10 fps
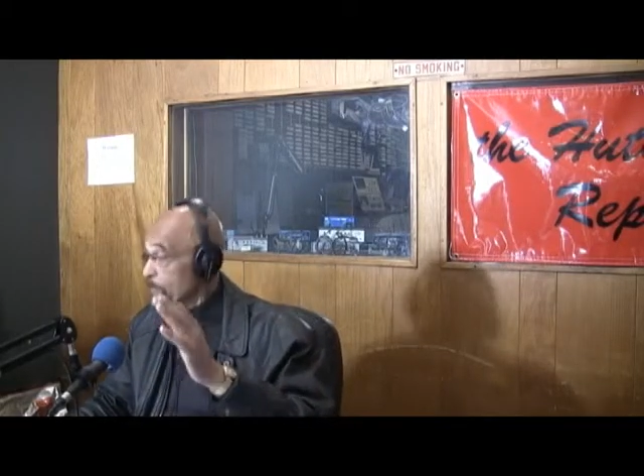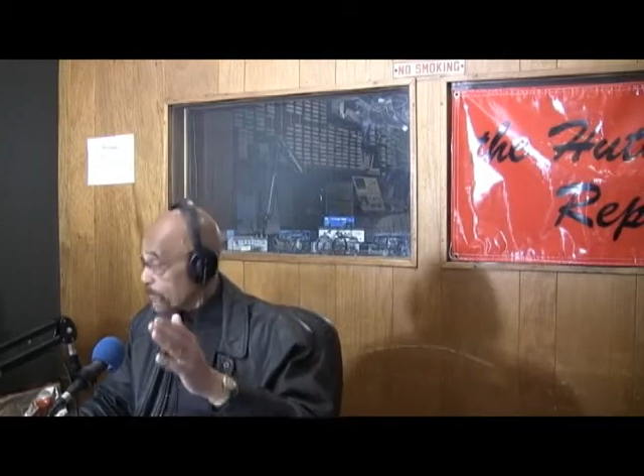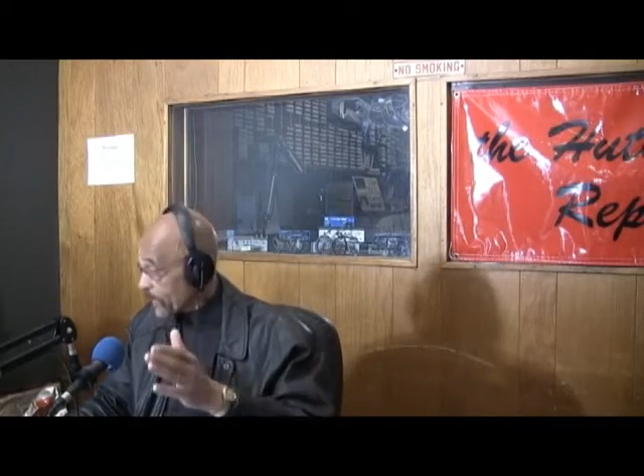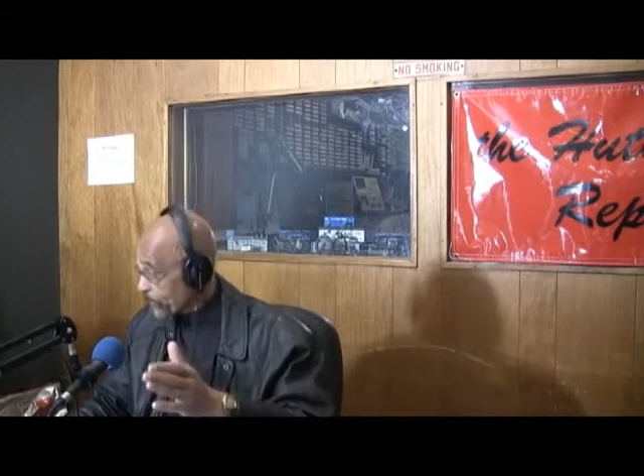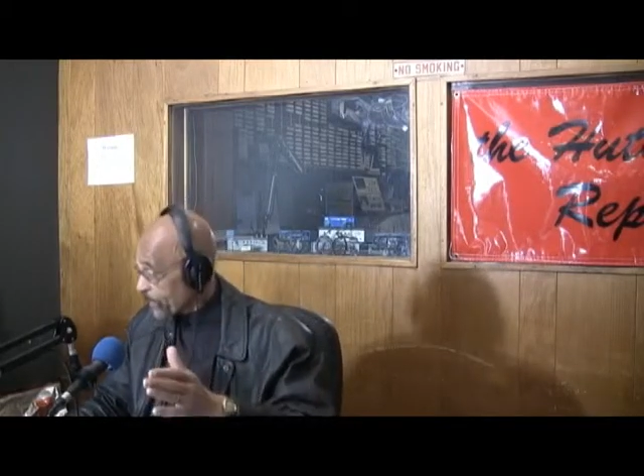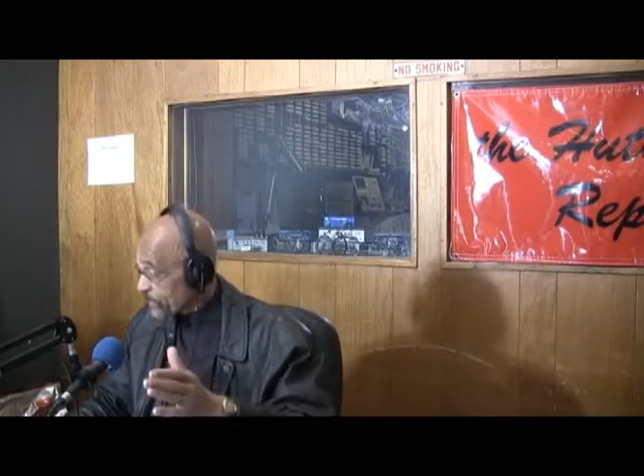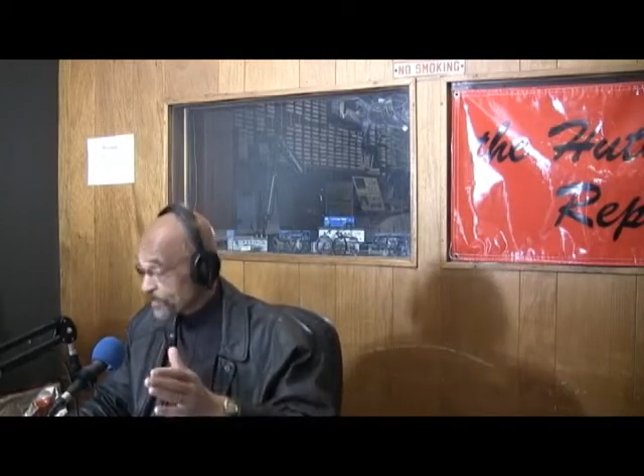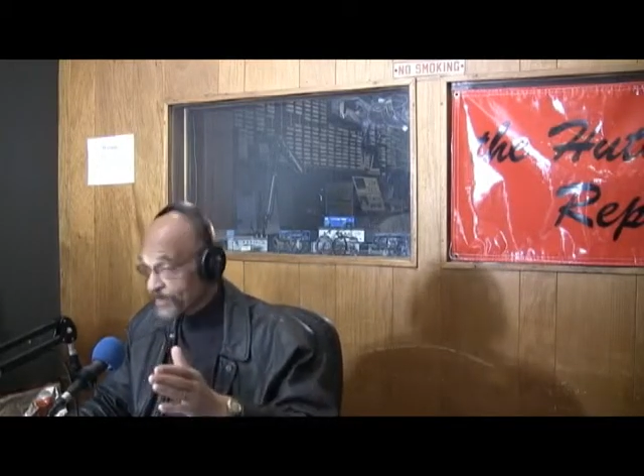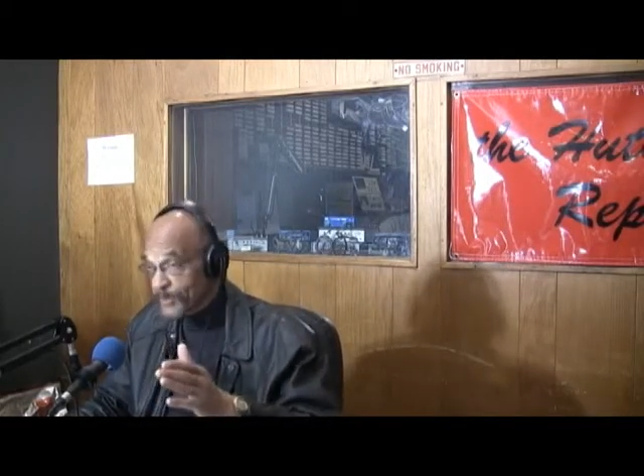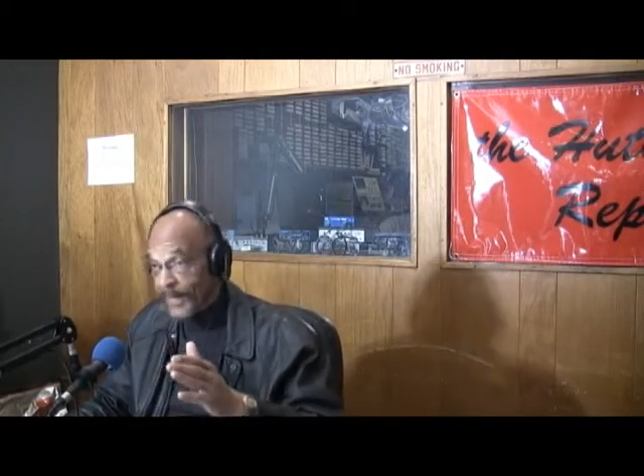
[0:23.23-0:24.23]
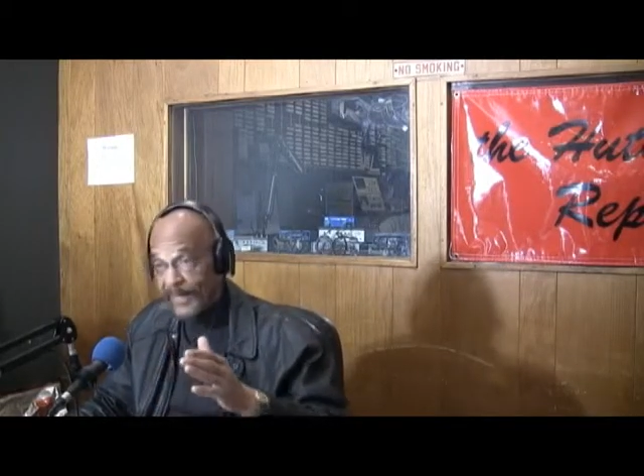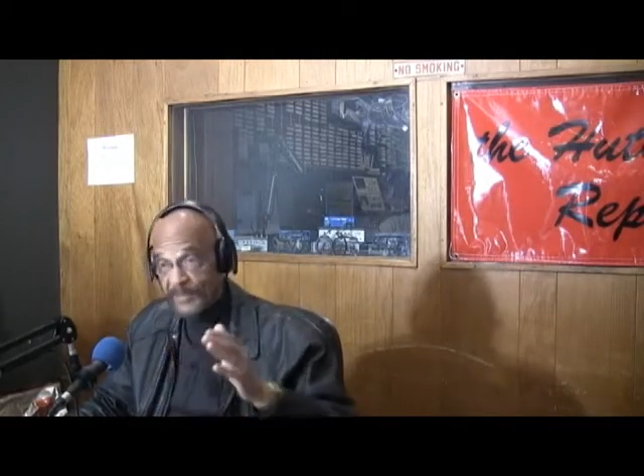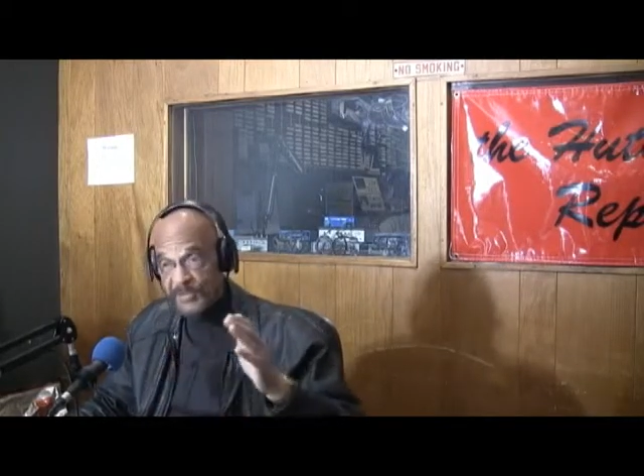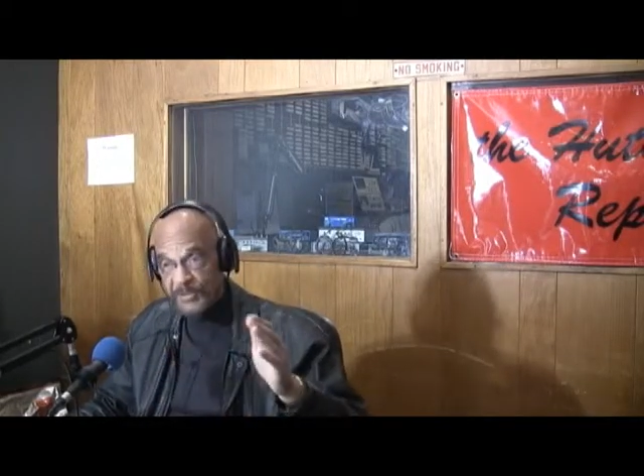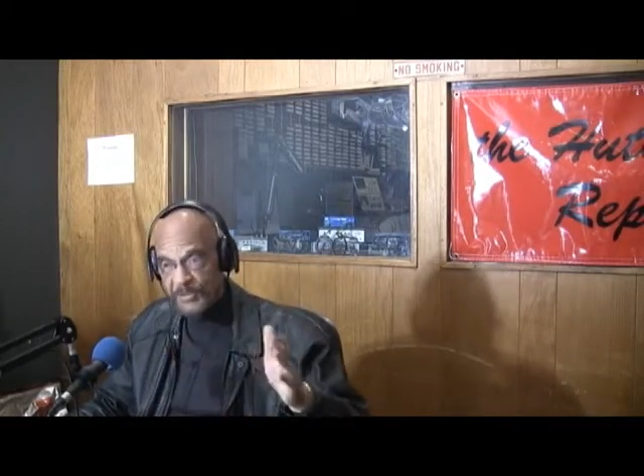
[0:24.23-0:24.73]
by the way, some new
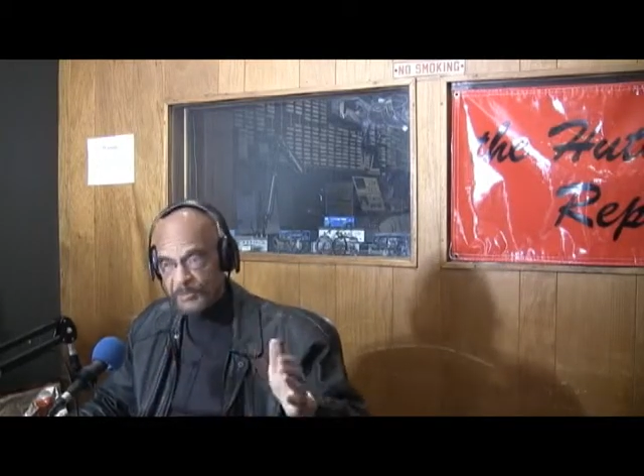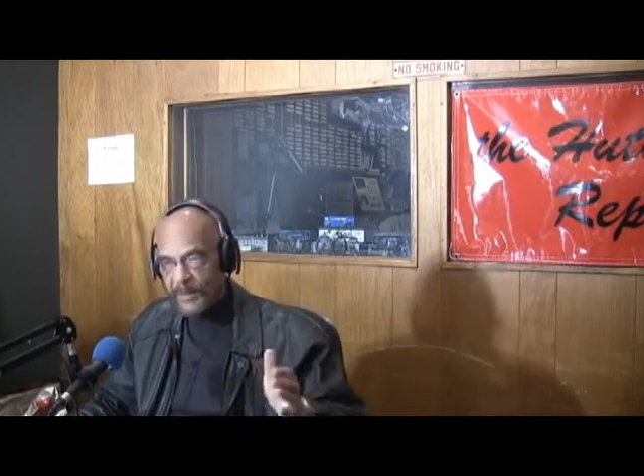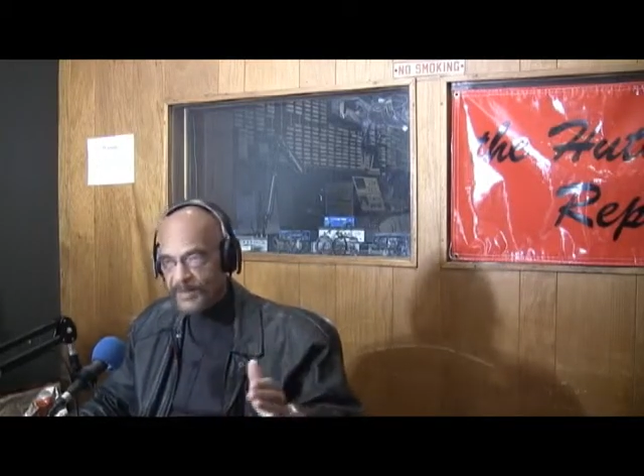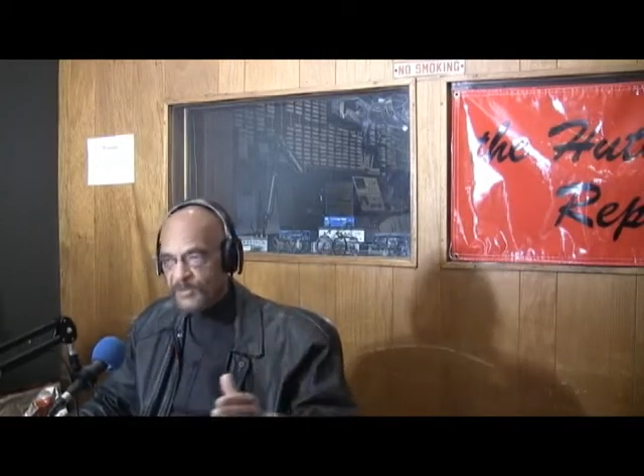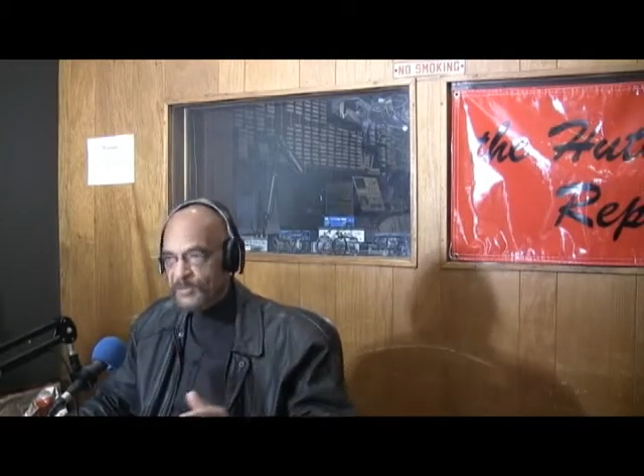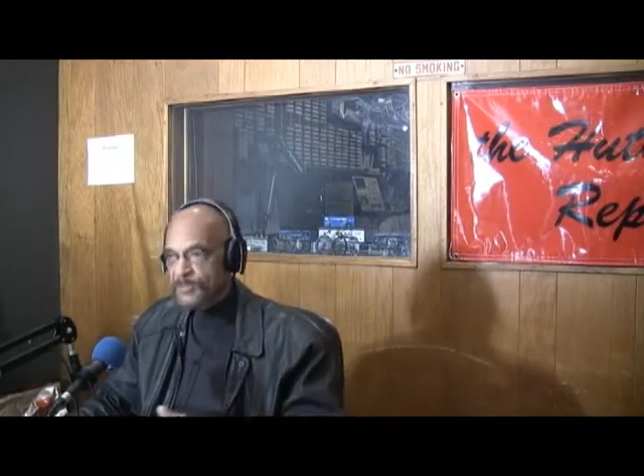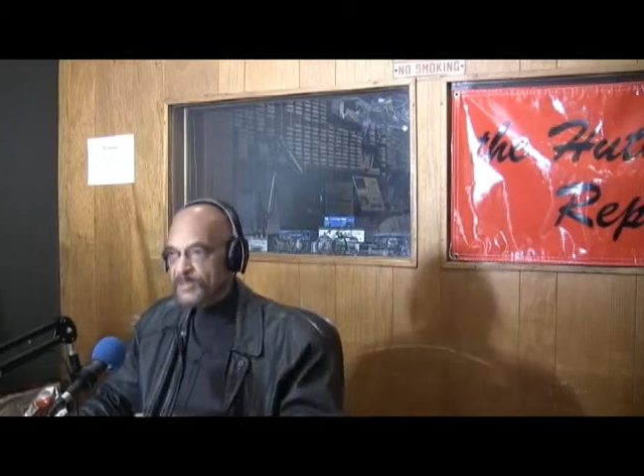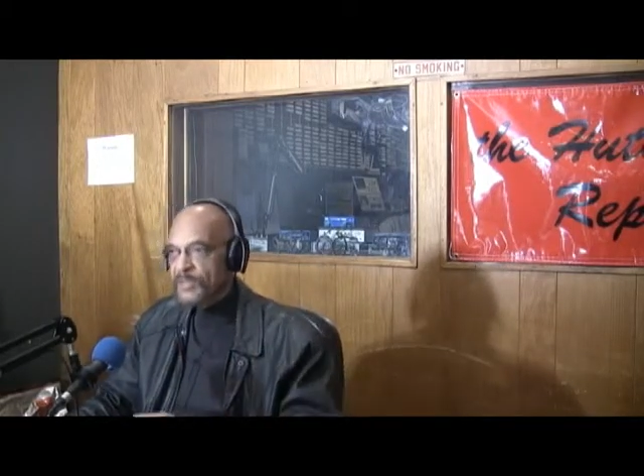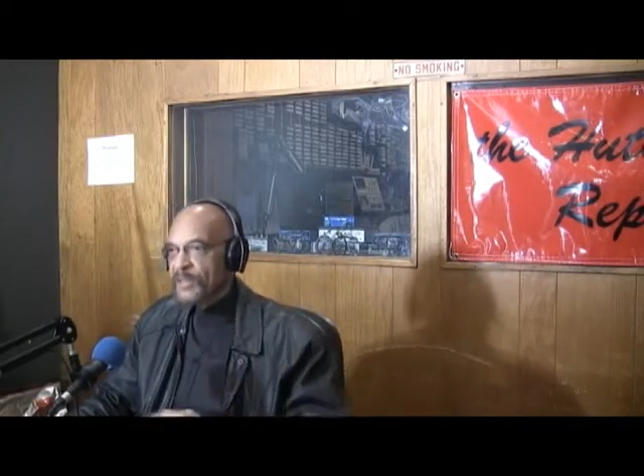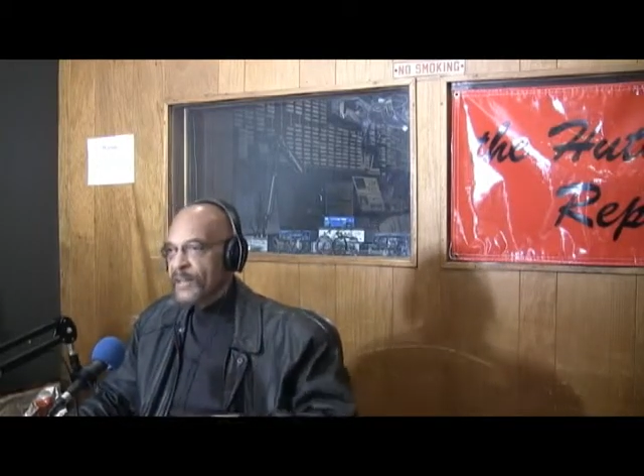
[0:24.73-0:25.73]
ads, some new sponsors,